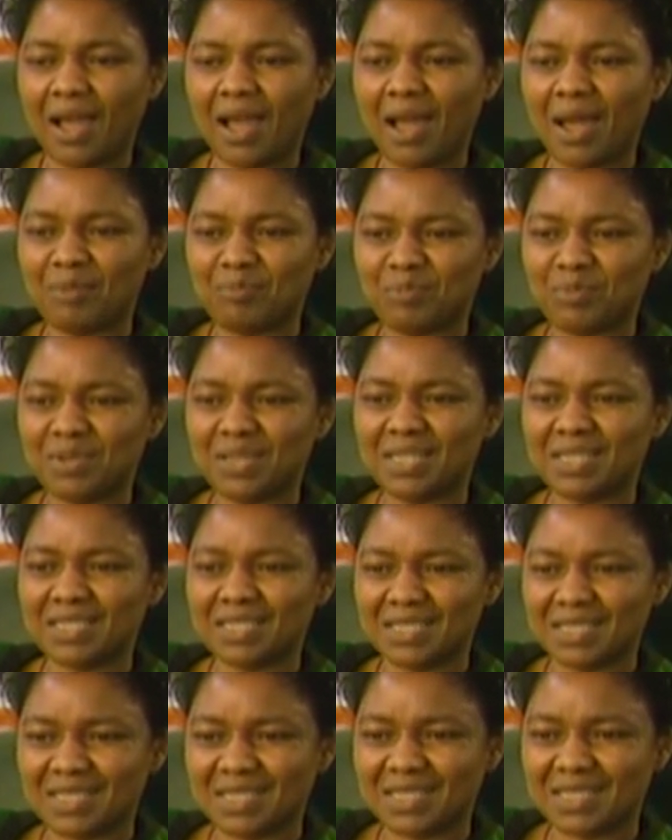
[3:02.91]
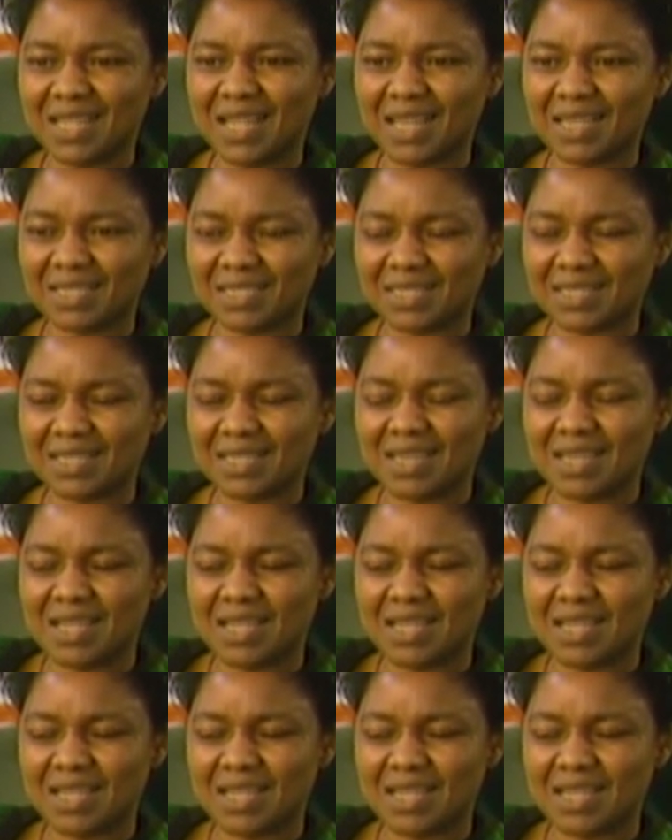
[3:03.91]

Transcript: I'm pleased that